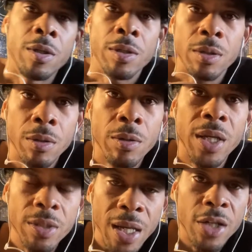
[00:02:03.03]
So
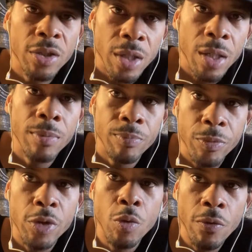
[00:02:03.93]
that's actually
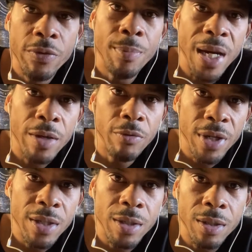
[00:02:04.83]
two of the main
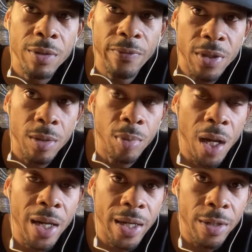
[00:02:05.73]
reasons for this
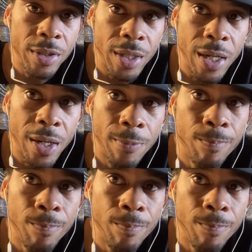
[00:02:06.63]
blog here today.